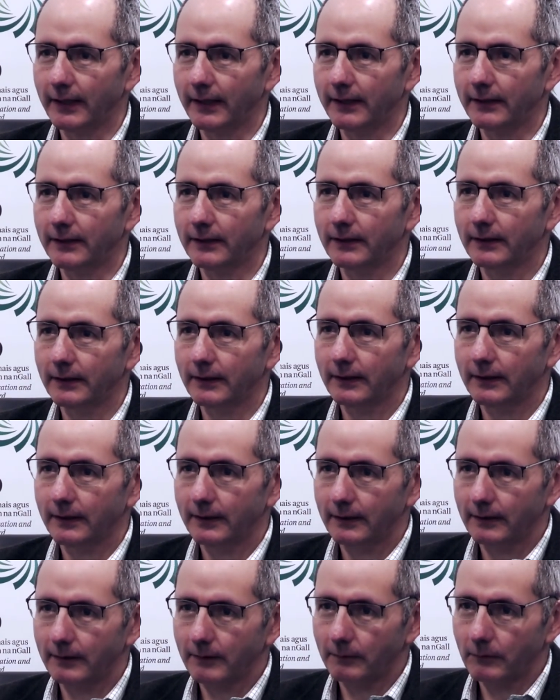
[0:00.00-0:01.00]
in
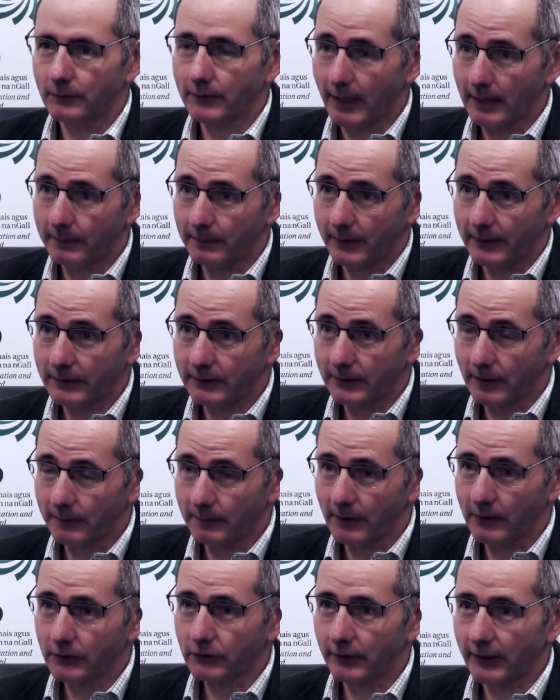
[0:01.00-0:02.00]
database
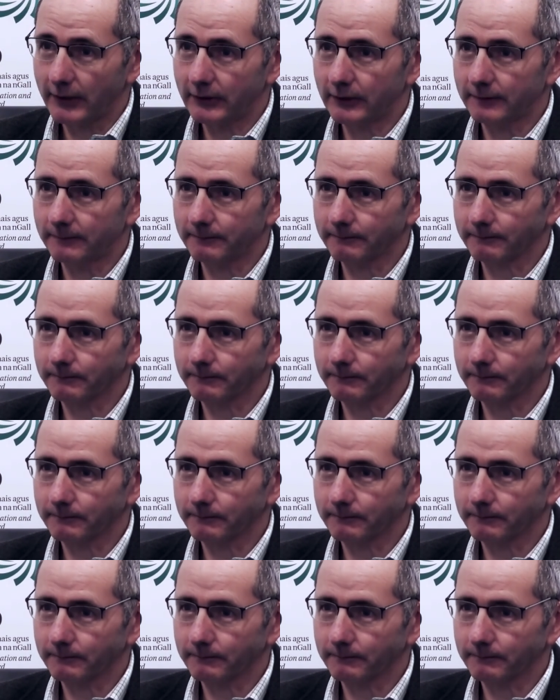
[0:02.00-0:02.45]
administration.